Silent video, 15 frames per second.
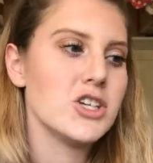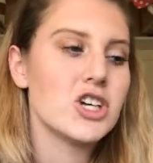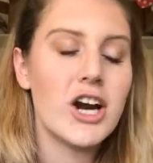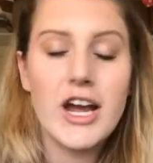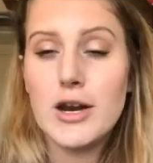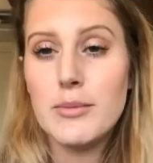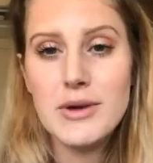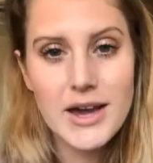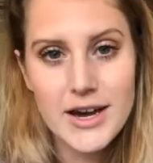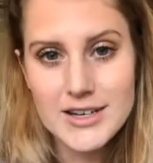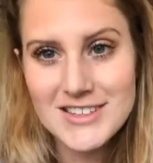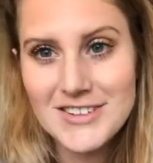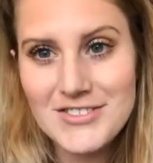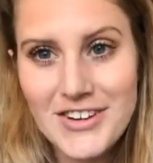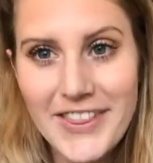try to be
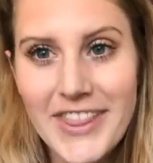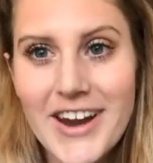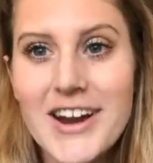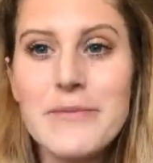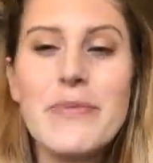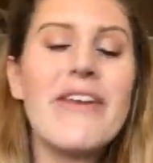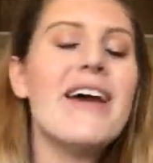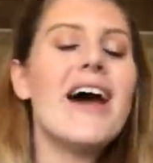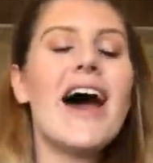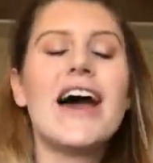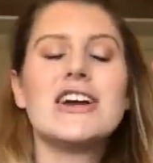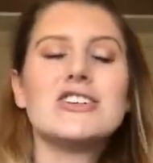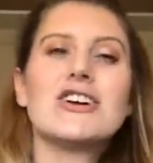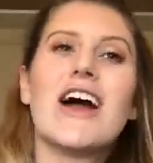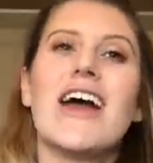active on there.
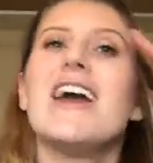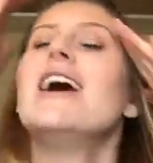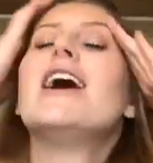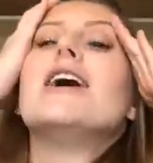I try.